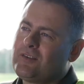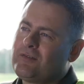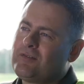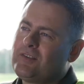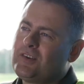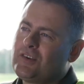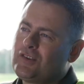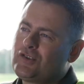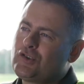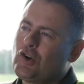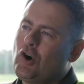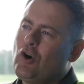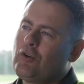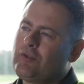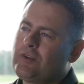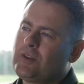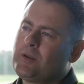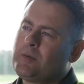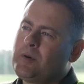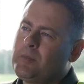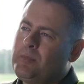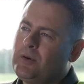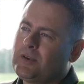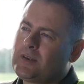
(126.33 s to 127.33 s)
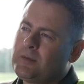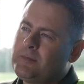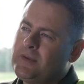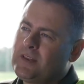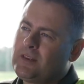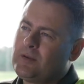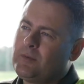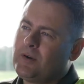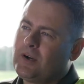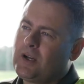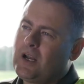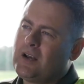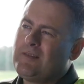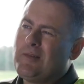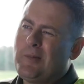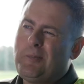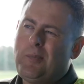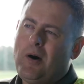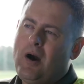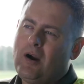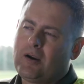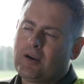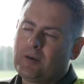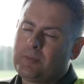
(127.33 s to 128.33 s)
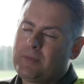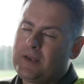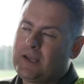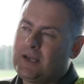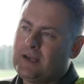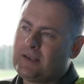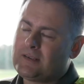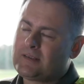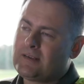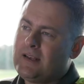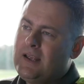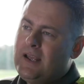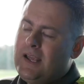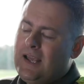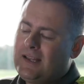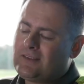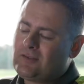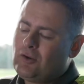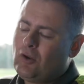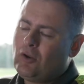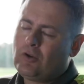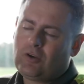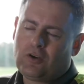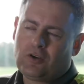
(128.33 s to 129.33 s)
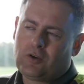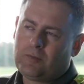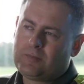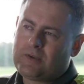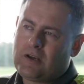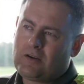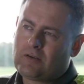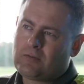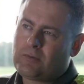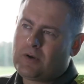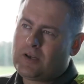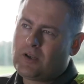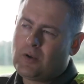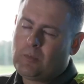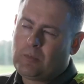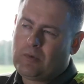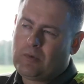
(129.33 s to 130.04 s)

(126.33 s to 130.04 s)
of genre them or put them into a kind of a pocket, because it's all going to come down to whether you